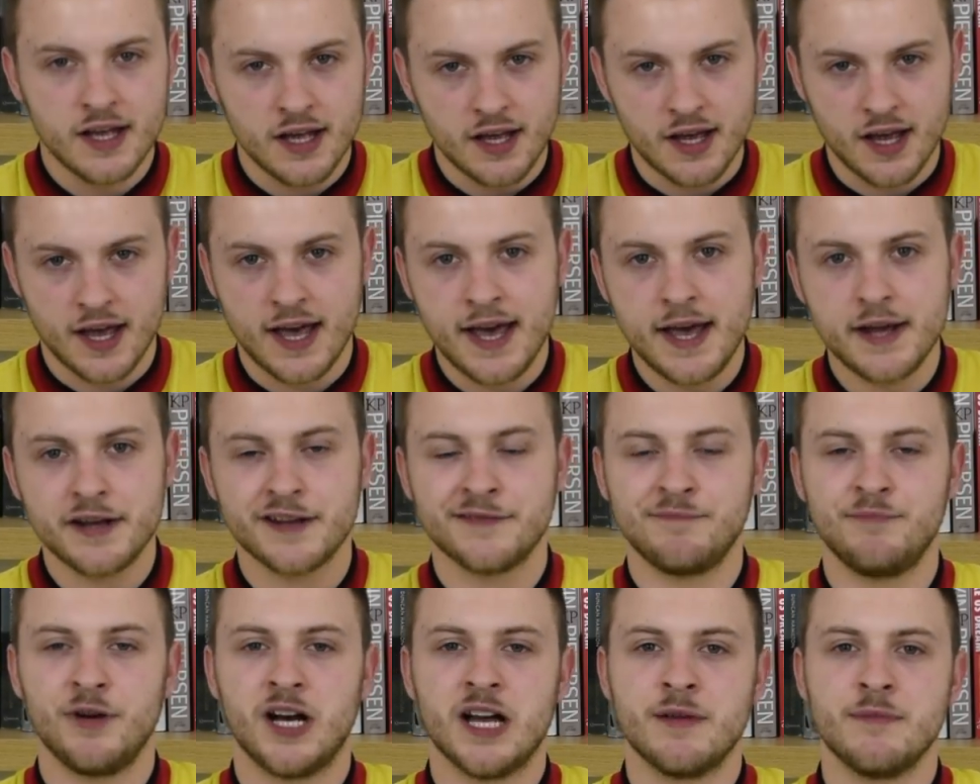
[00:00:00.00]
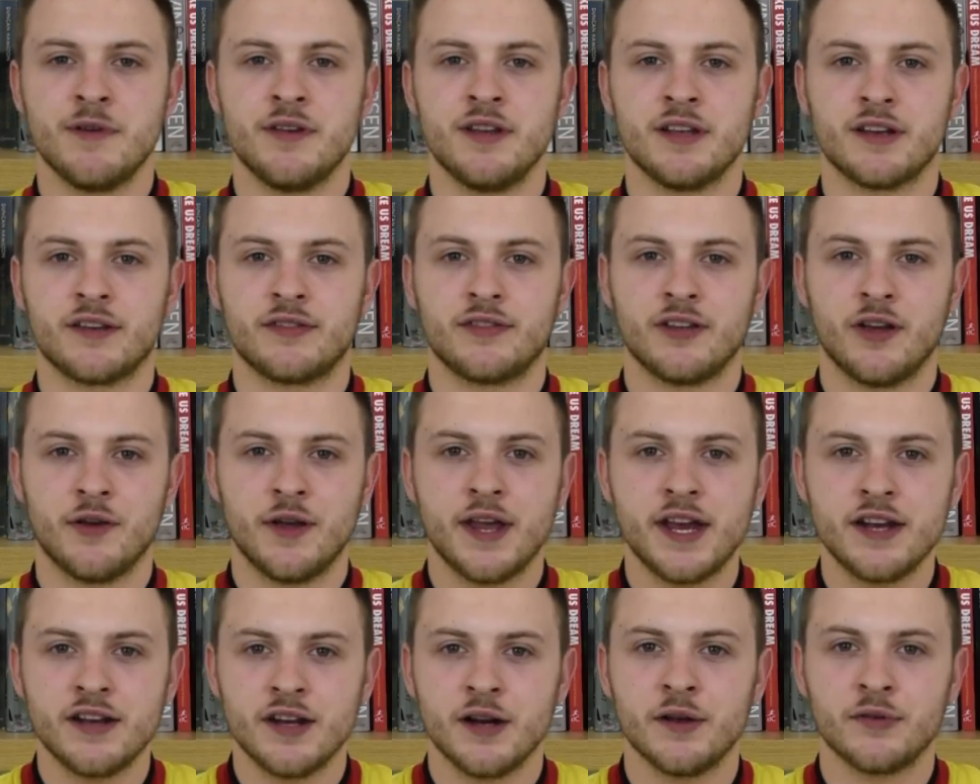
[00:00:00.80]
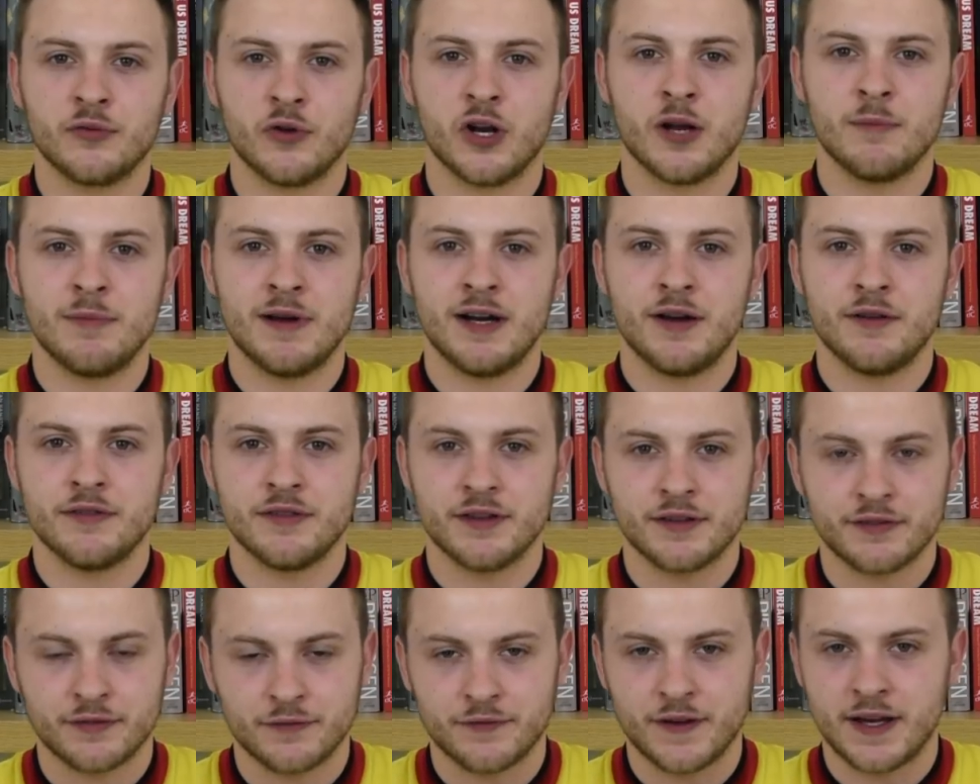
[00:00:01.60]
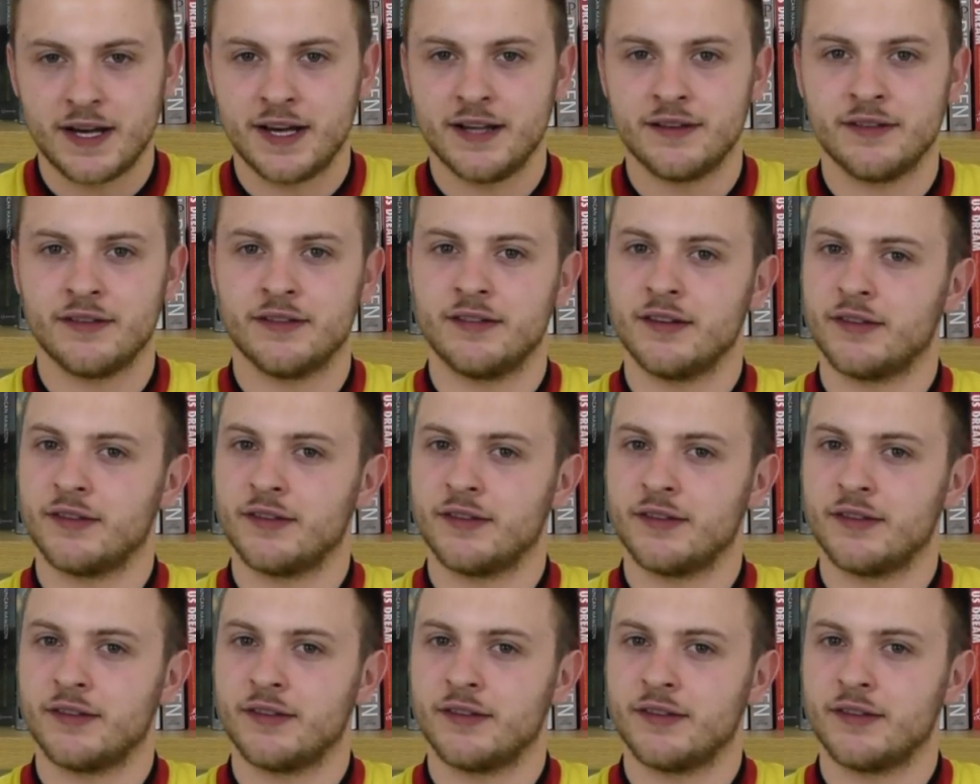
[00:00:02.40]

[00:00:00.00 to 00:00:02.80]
ahead of Bayern Munich, so he knows all about this family fans,